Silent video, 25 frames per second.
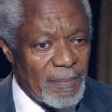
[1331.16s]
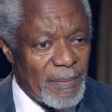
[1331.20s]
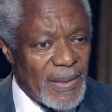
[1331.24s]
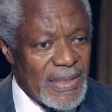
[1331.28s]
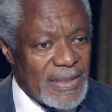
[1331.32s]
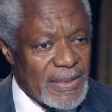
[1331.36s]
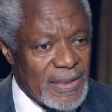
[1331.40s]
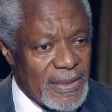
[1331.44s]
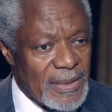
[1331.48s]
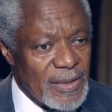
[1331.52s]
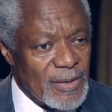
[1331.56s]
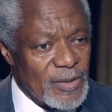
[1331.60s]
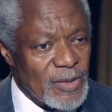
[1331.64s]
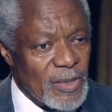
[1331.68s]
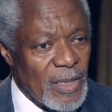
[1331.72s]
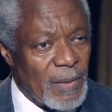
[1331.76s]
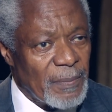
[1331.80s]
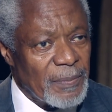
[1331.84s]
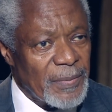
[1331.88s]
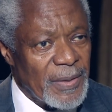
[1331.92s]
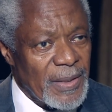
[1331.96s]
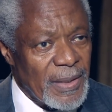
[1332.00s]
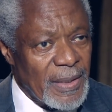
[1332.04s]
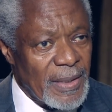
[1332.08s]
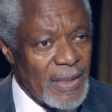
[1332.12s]
but it is
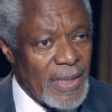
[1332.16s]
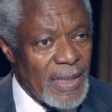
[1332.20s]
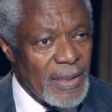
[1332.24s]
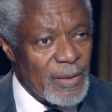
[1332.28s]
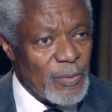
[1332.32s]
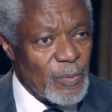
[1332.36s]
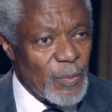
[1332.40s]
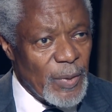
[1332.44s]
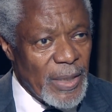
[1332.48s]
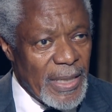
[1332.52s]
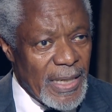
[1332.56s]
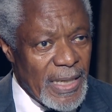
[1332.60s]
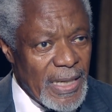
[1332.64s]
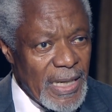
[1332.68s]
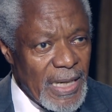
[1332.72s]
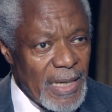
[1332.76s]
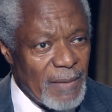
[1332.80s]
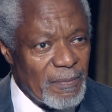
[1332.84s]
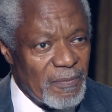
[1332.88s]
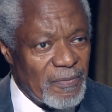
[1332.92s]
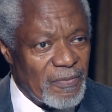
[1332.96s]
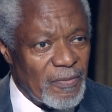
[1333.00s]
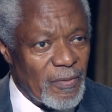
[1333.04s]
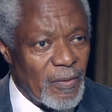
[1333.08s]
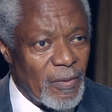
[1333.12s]
something that we
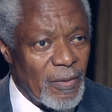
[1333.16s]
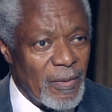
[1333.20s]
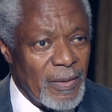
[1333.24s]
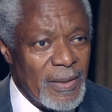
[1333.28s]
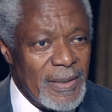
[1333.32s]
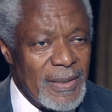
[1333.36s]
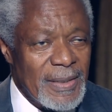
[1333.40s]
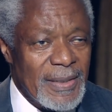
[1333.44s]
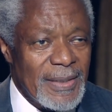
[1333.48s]
aim for.